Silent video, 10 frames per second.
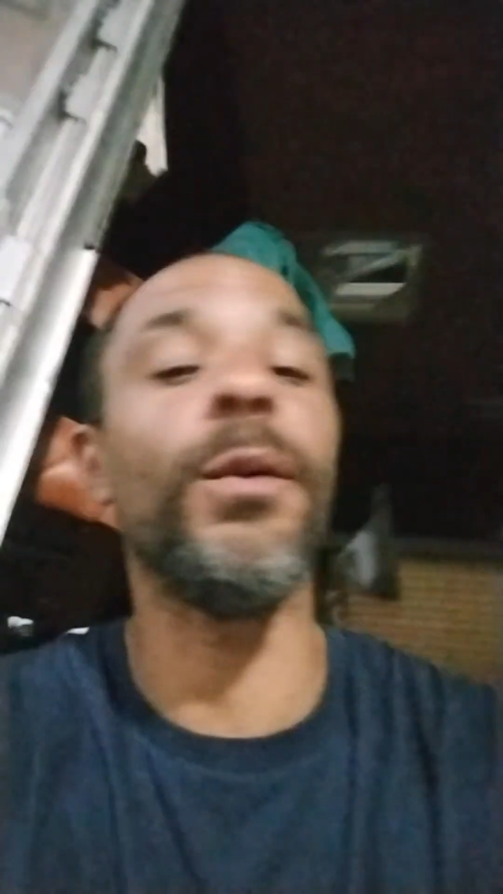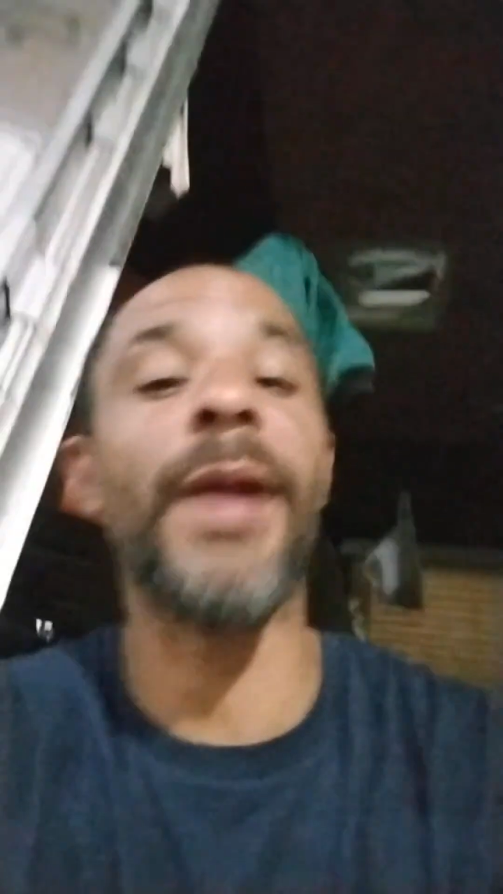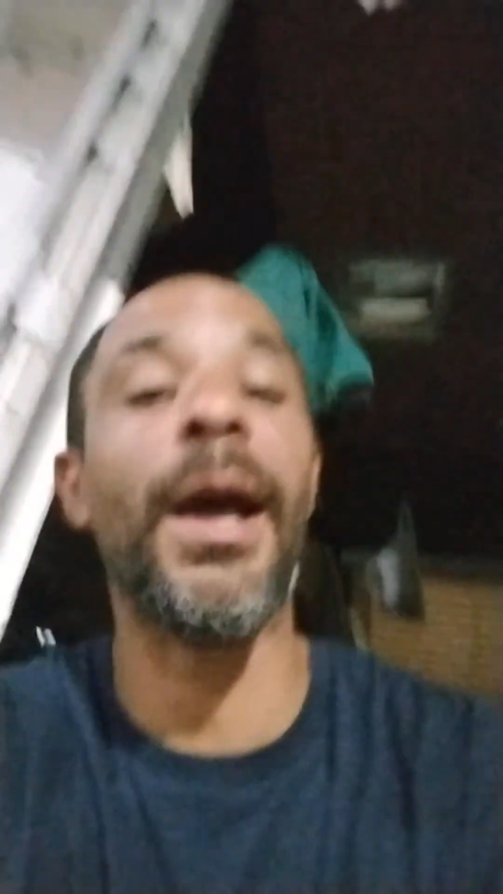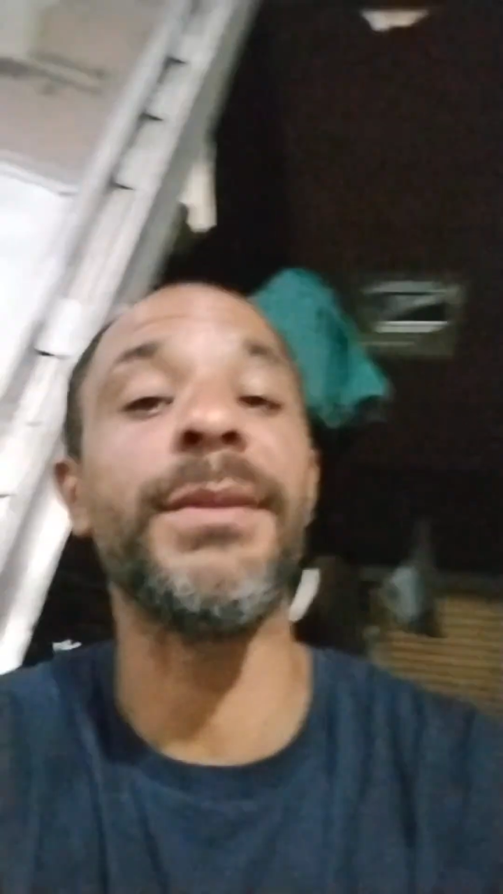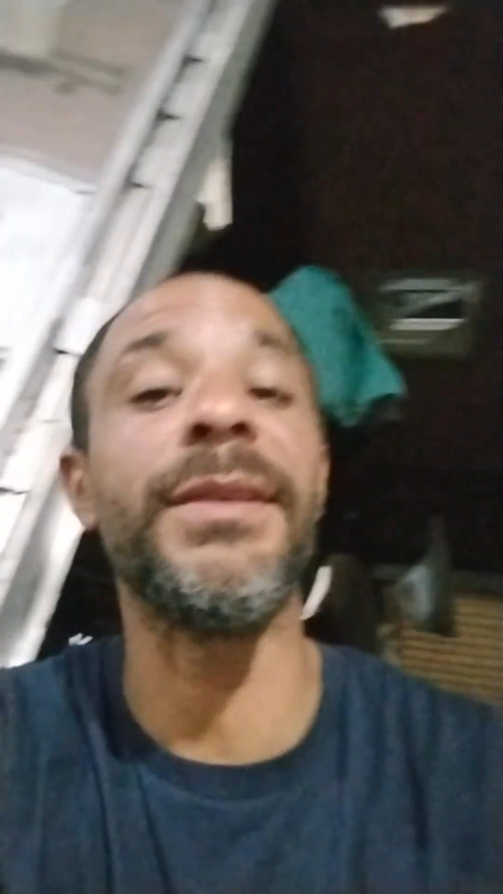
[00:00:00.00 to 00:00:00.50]

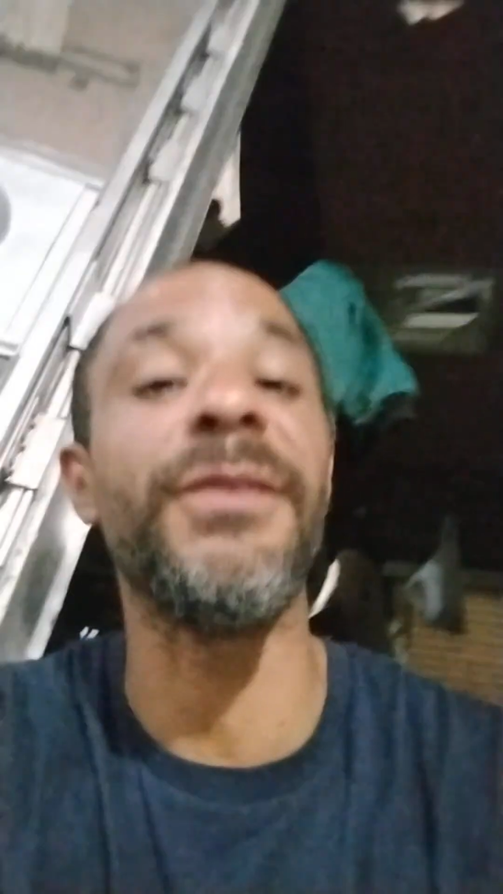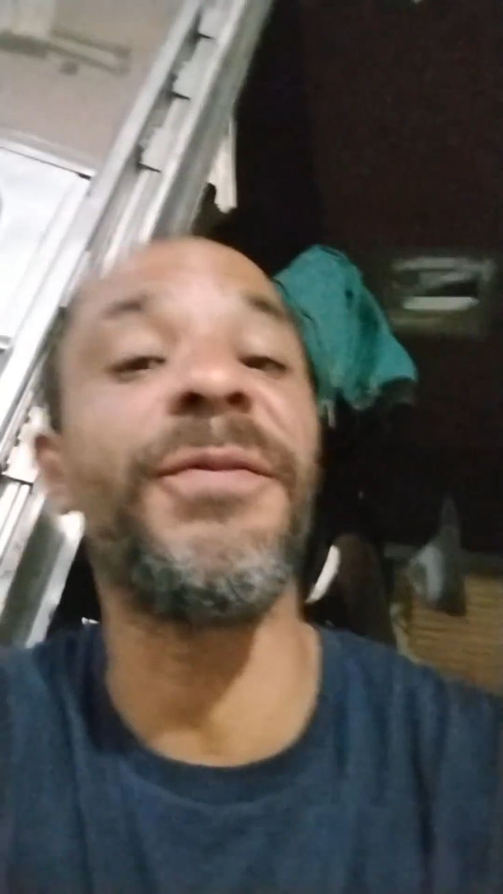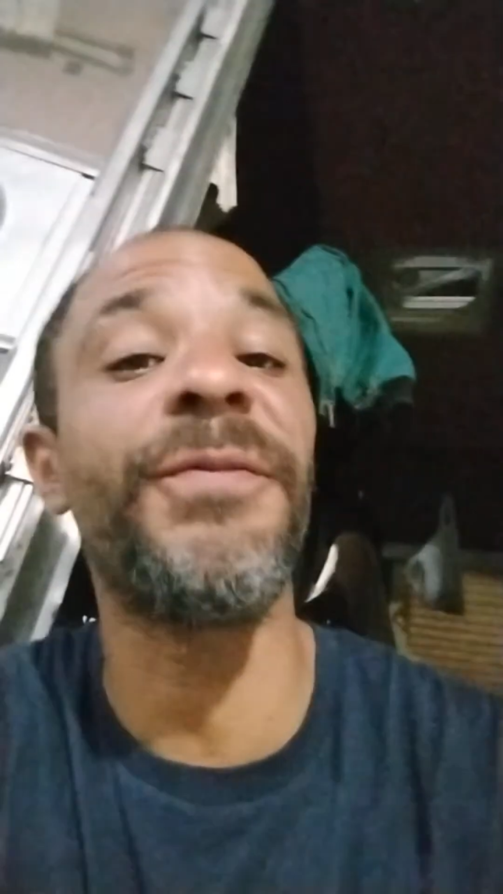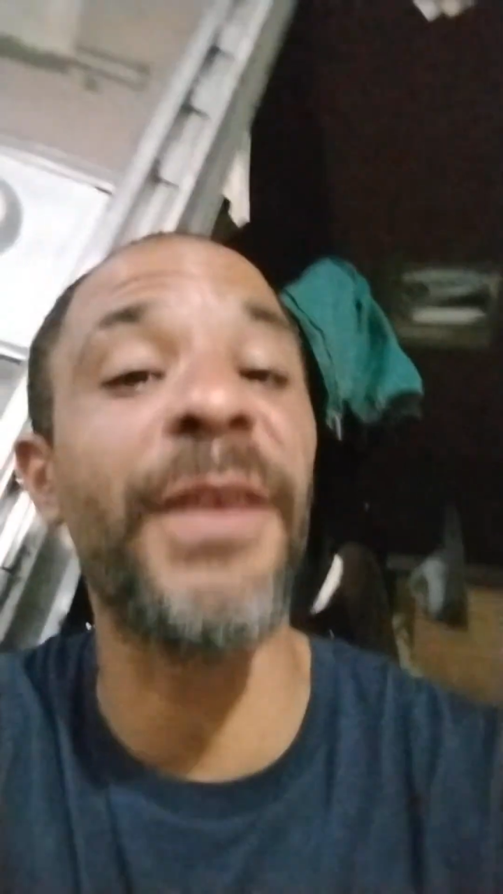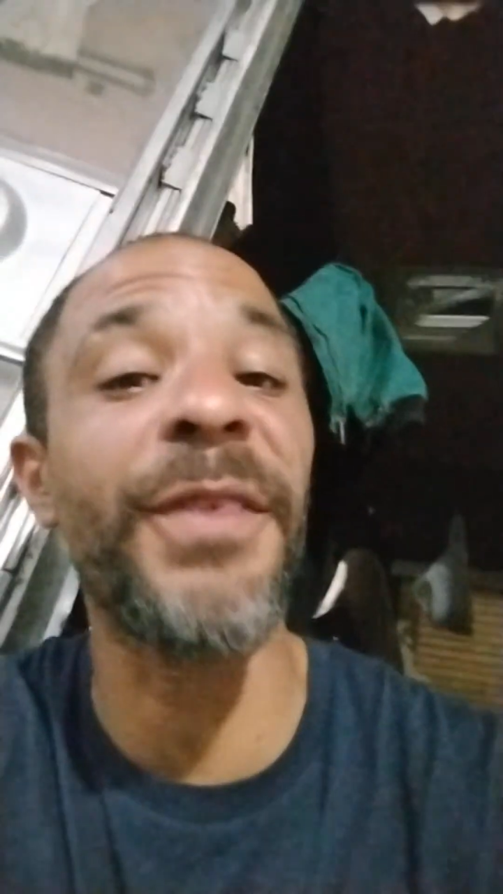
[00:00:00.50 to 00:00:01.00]
when I was in
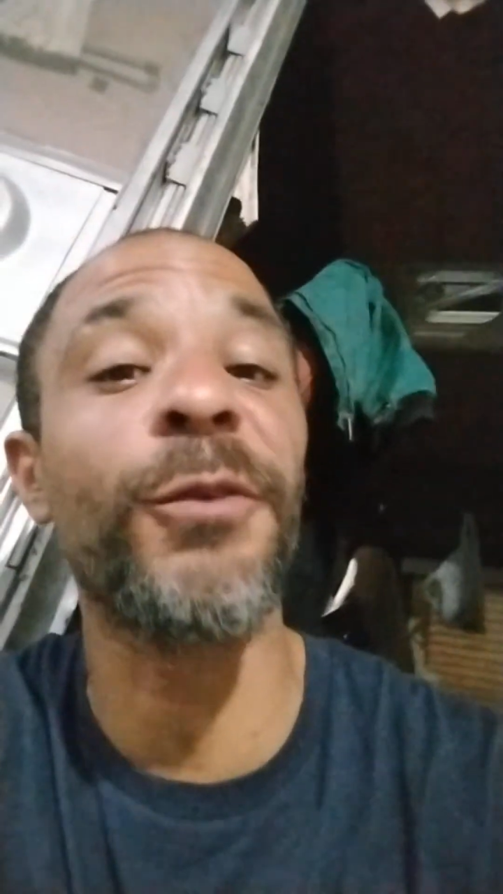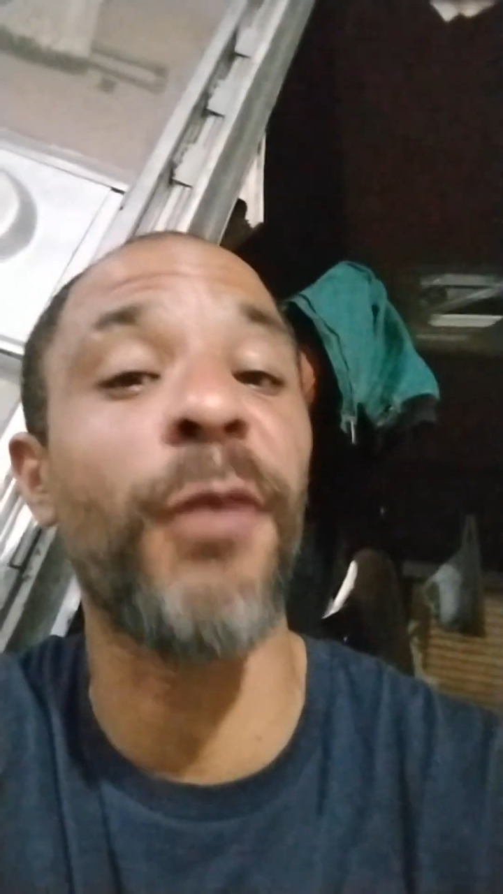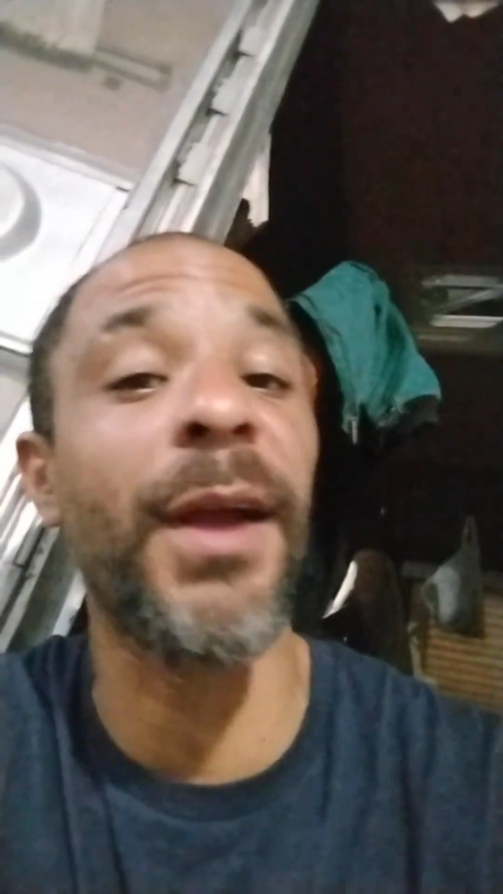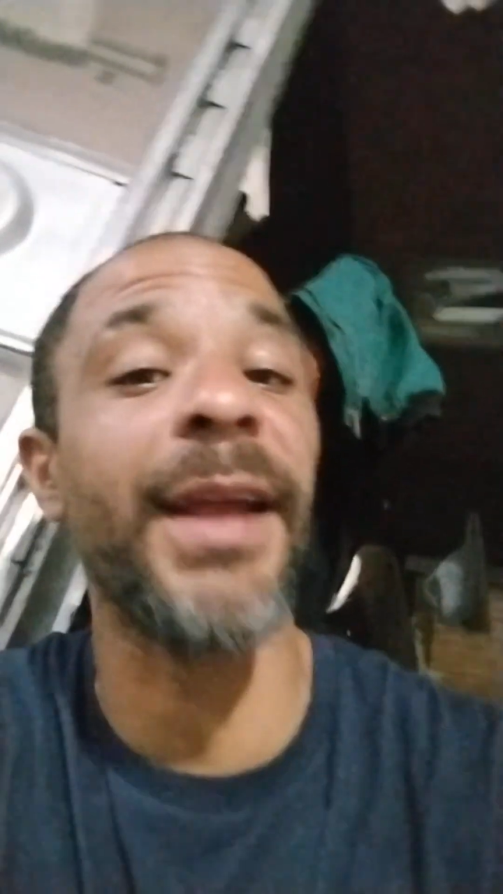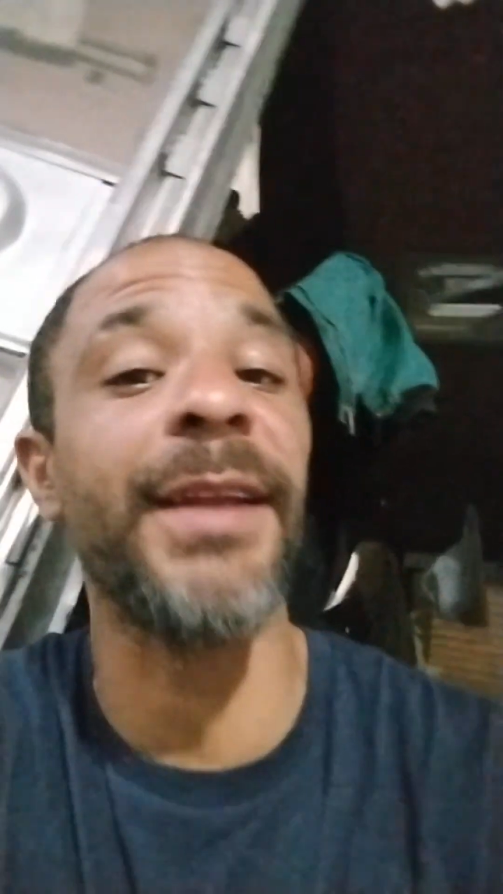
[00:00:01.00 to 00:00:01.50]
5th
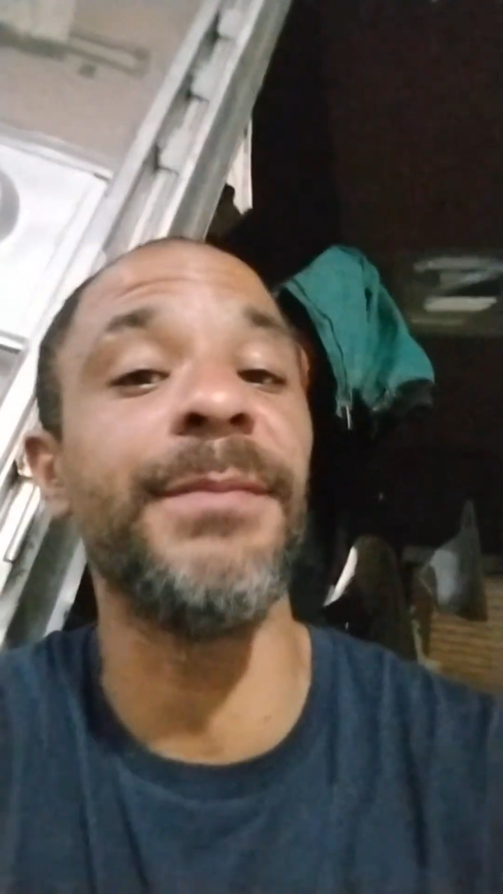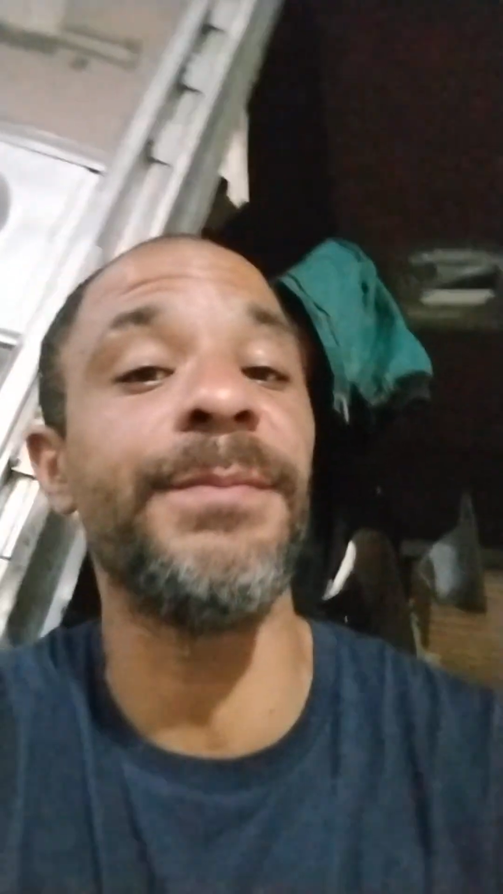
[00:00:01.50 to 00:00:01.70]
grade,